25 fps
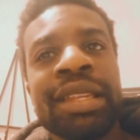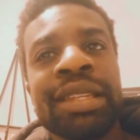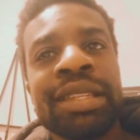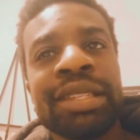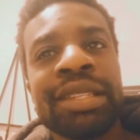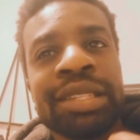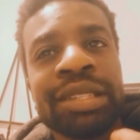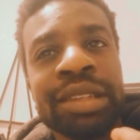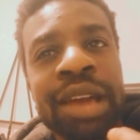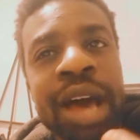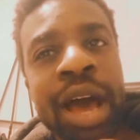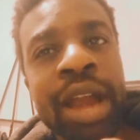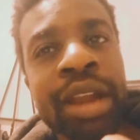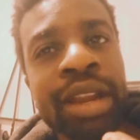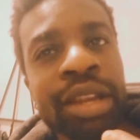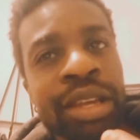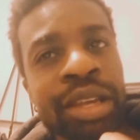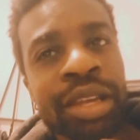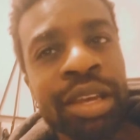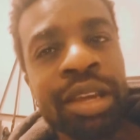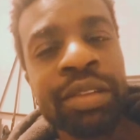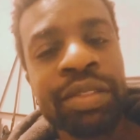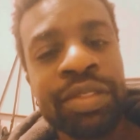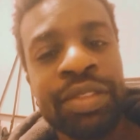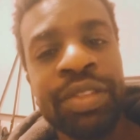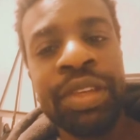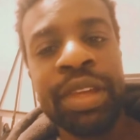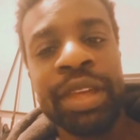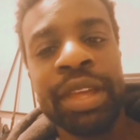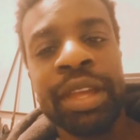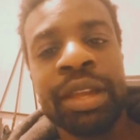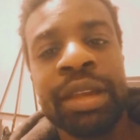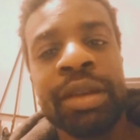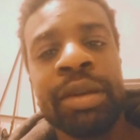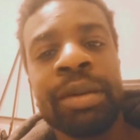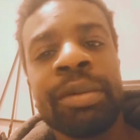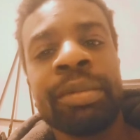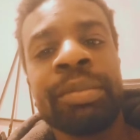it's not a good
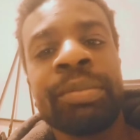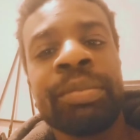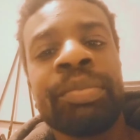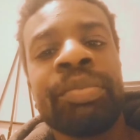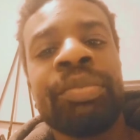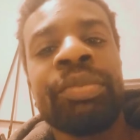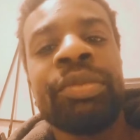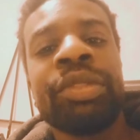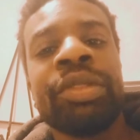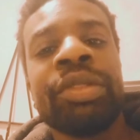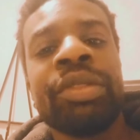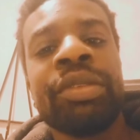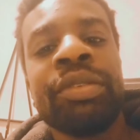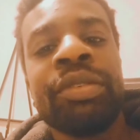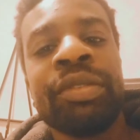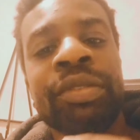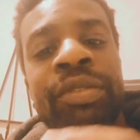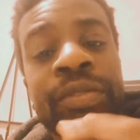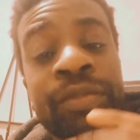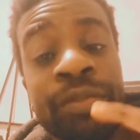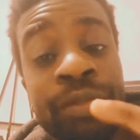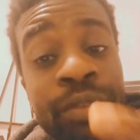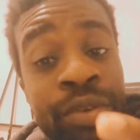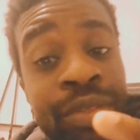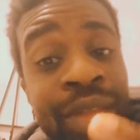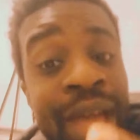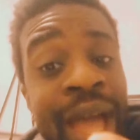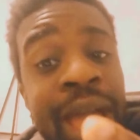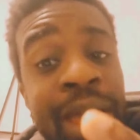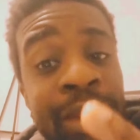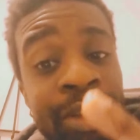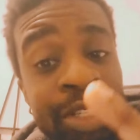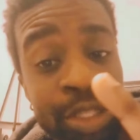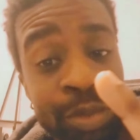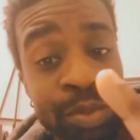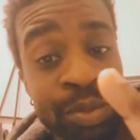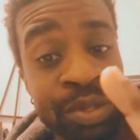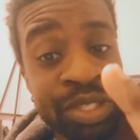thing for
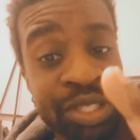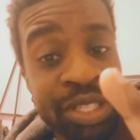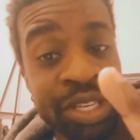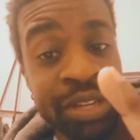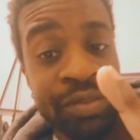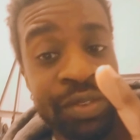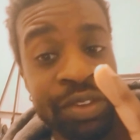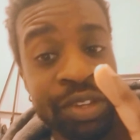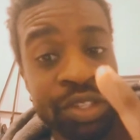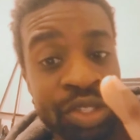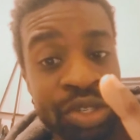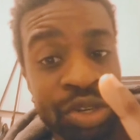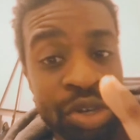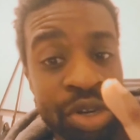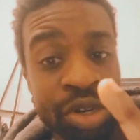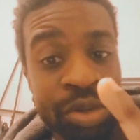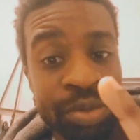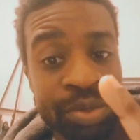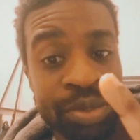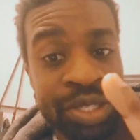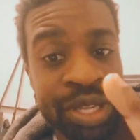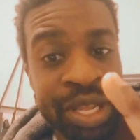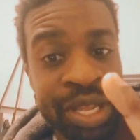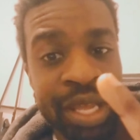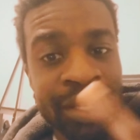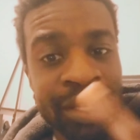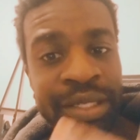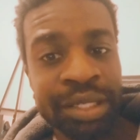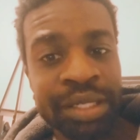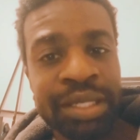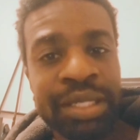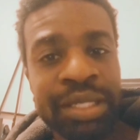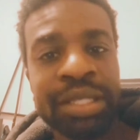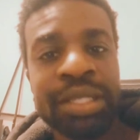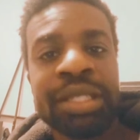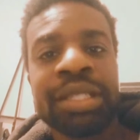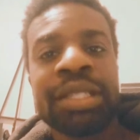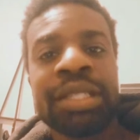that specific
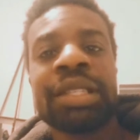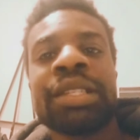circumstance.